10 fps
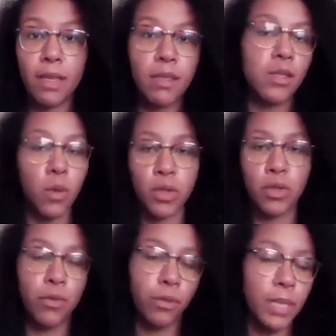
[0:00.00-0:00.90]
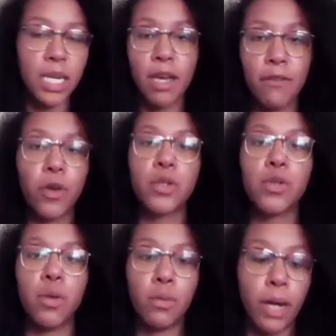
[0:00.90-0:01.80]
the social media
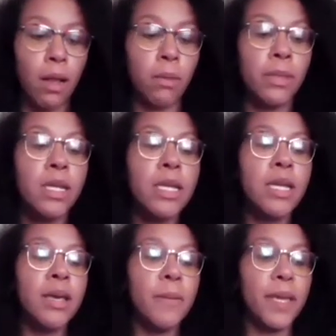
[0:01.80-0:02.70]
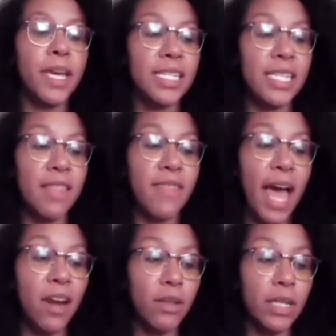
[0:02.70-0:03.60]
virtual realm, because then
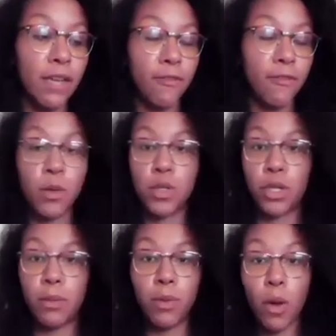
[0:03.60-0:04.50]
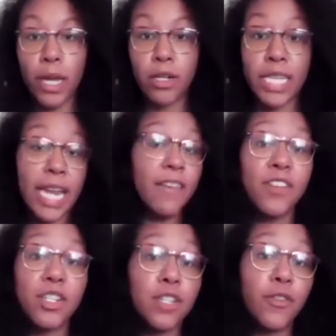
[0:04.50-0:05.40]
that'll give future employers and
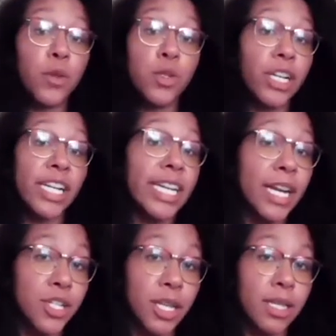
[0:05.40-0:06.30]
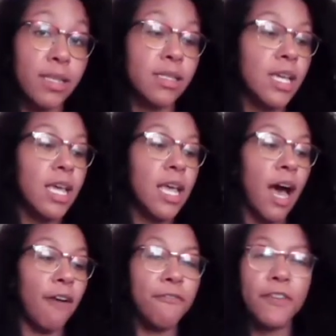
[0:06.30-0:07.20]
even just future connections
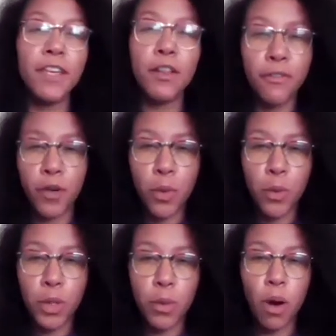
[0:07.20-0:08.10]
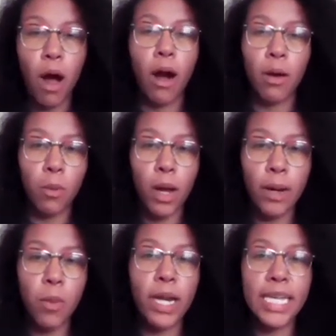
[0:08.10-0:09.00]
a feel for who you are.
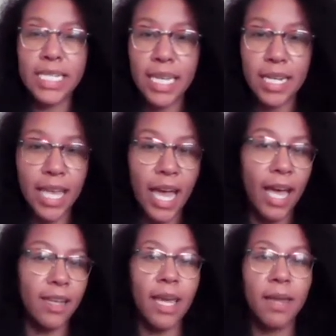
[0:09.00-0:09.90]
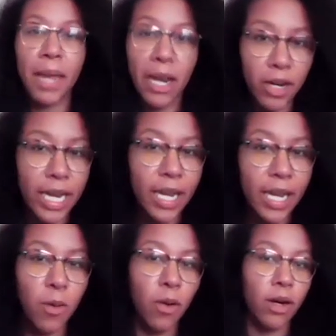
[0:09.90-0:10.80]
What is it that Mary
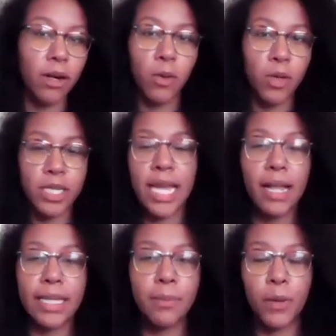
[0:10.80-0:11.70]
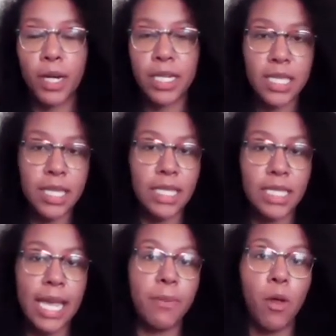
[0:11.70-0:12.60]
or Sally brings to the
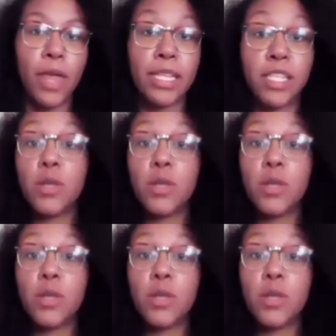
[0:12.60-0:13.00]
table that's